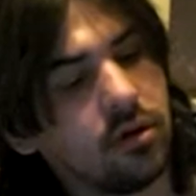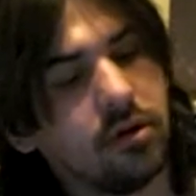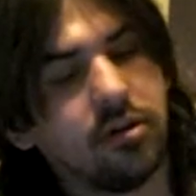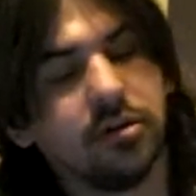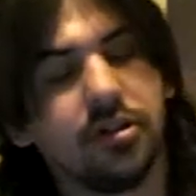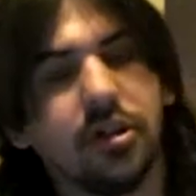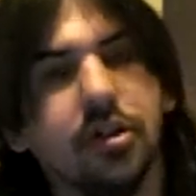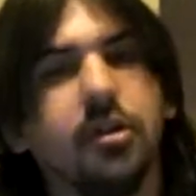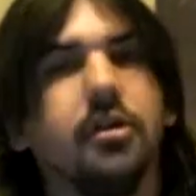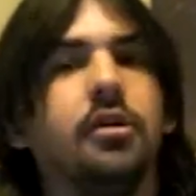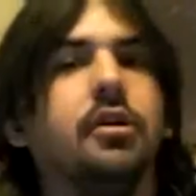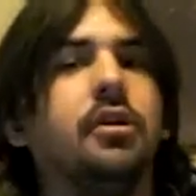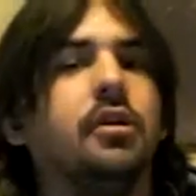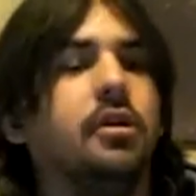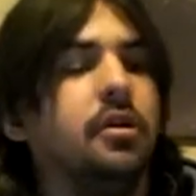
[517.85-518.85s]
You see?
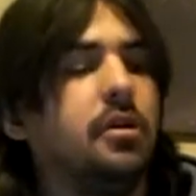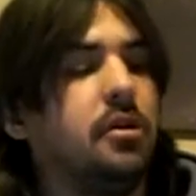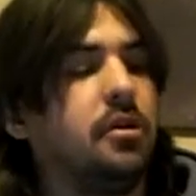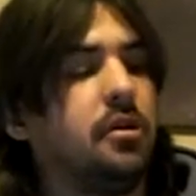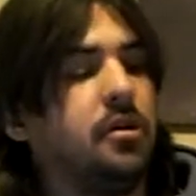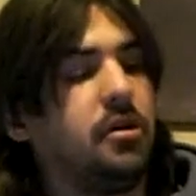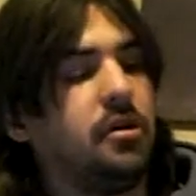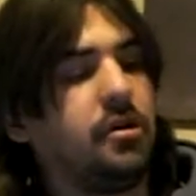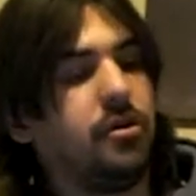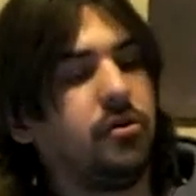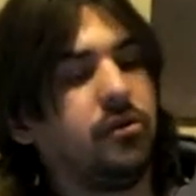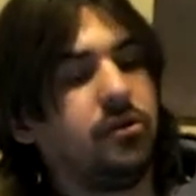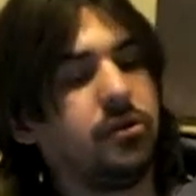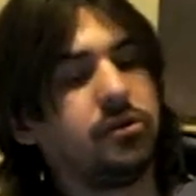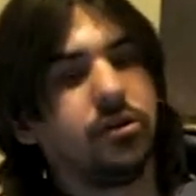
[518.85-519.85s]
You
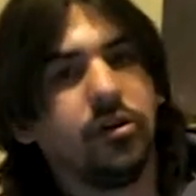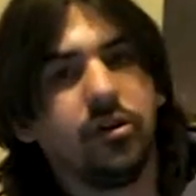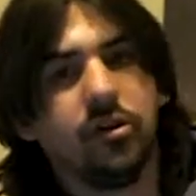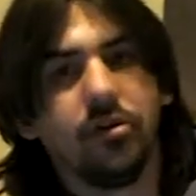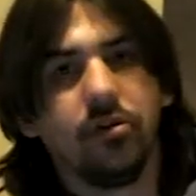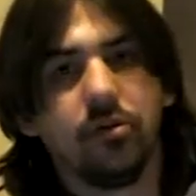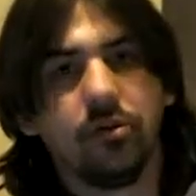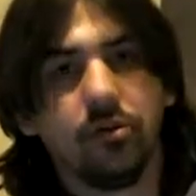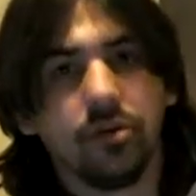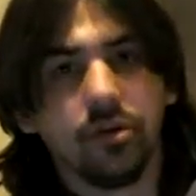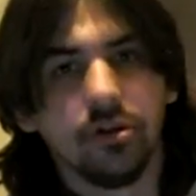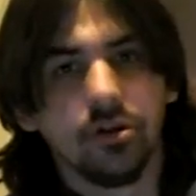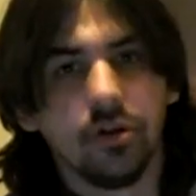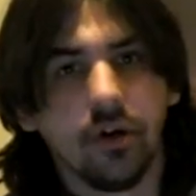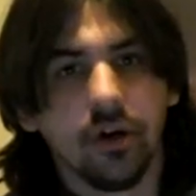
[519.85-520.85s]
know, so
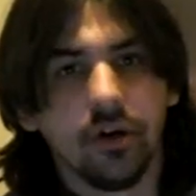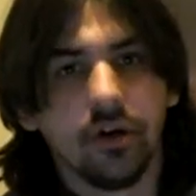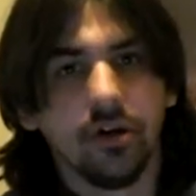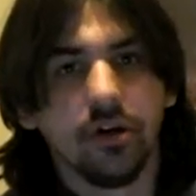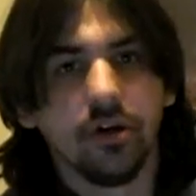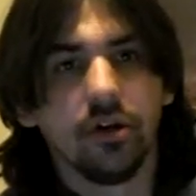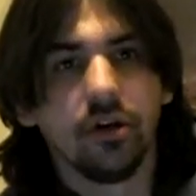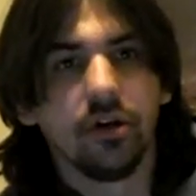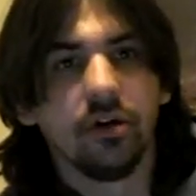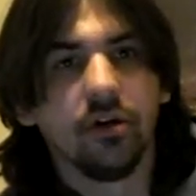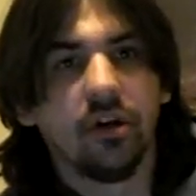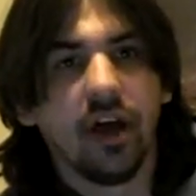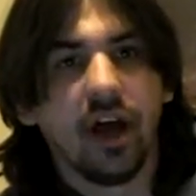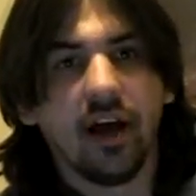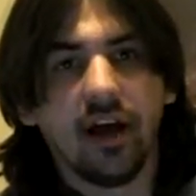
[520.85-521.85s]
you're joining, you're
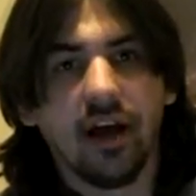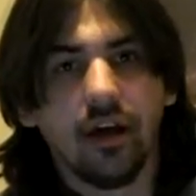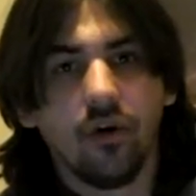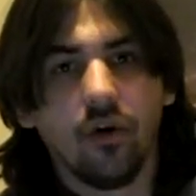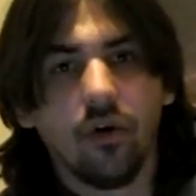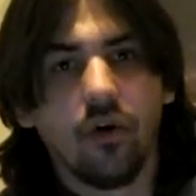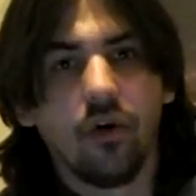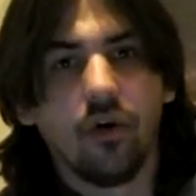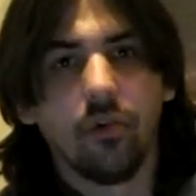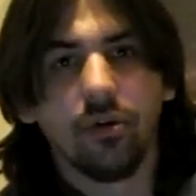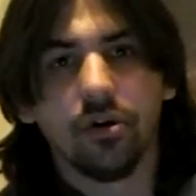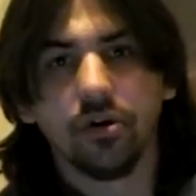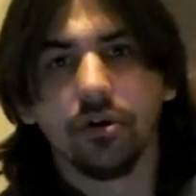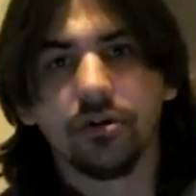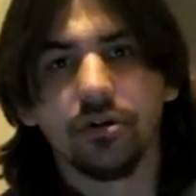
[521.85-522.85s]
at home,
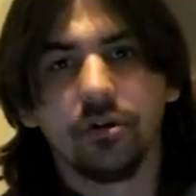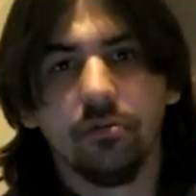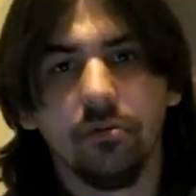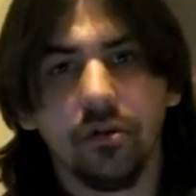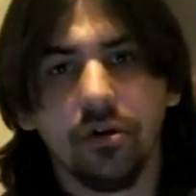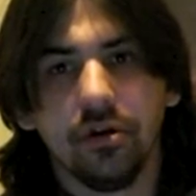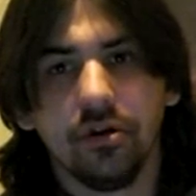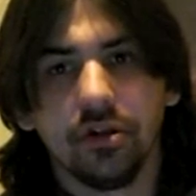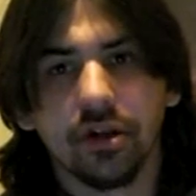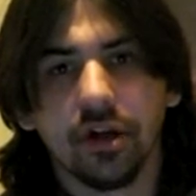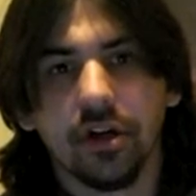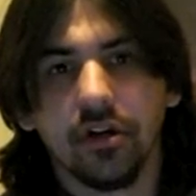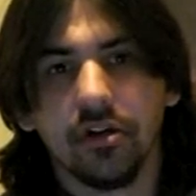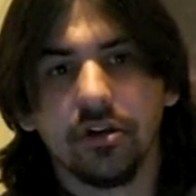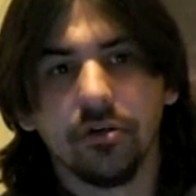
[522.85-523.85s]
you're listening to music,
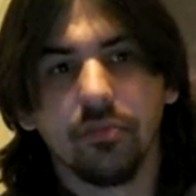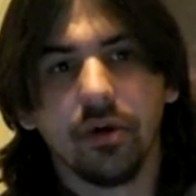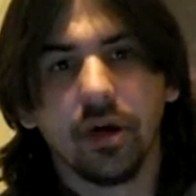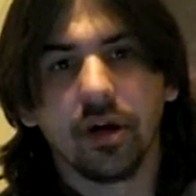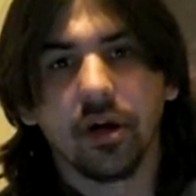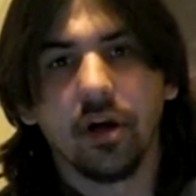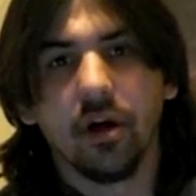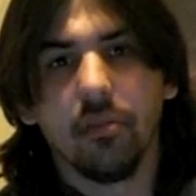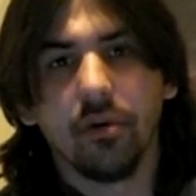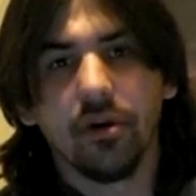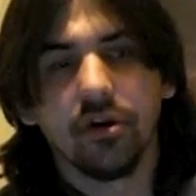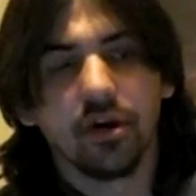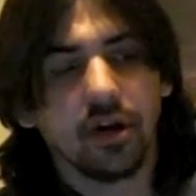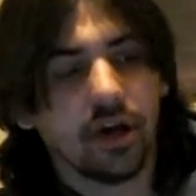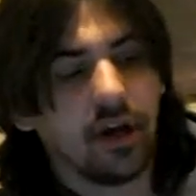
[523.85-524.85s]
and you just pick it up and
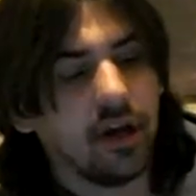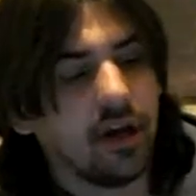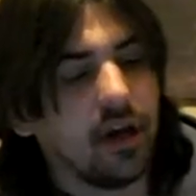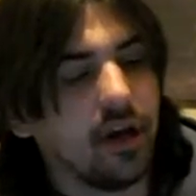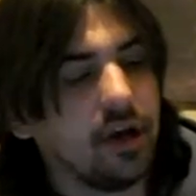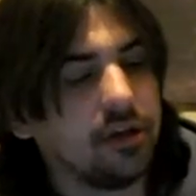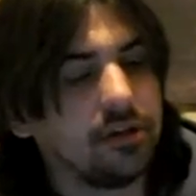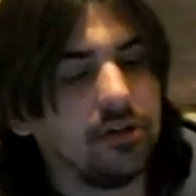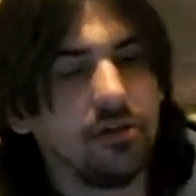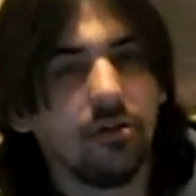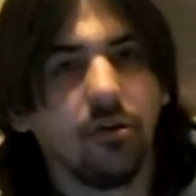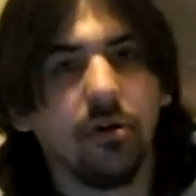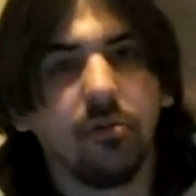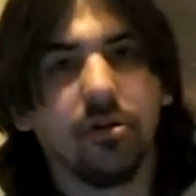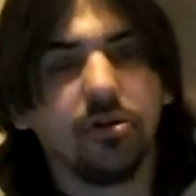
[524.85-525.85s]
you're like, hey guys, you
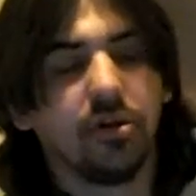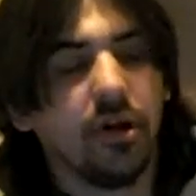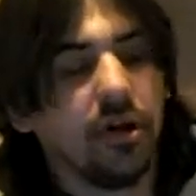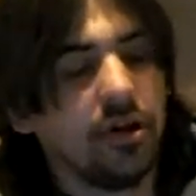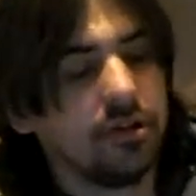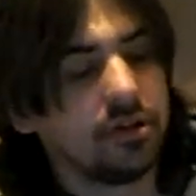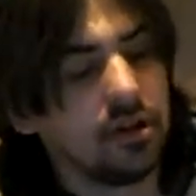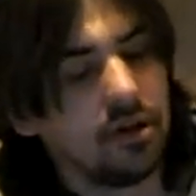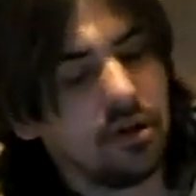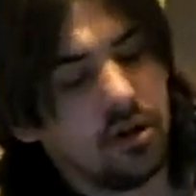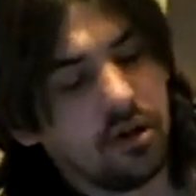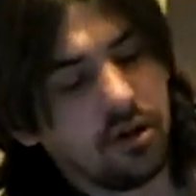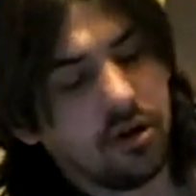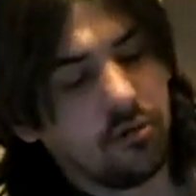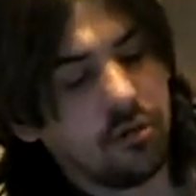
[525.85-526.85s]
know, I'm the greatest.
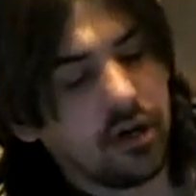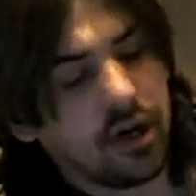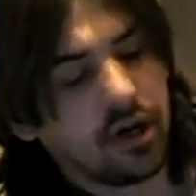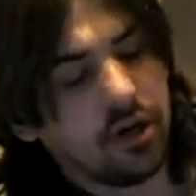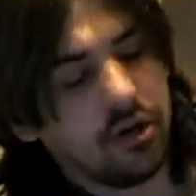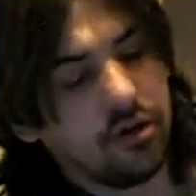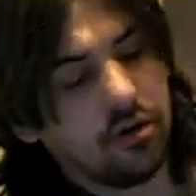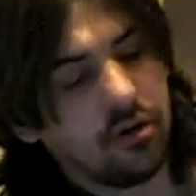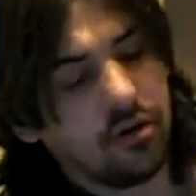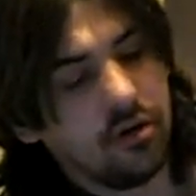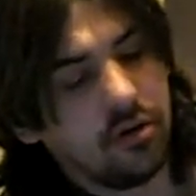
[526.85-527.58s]
Look what I could do.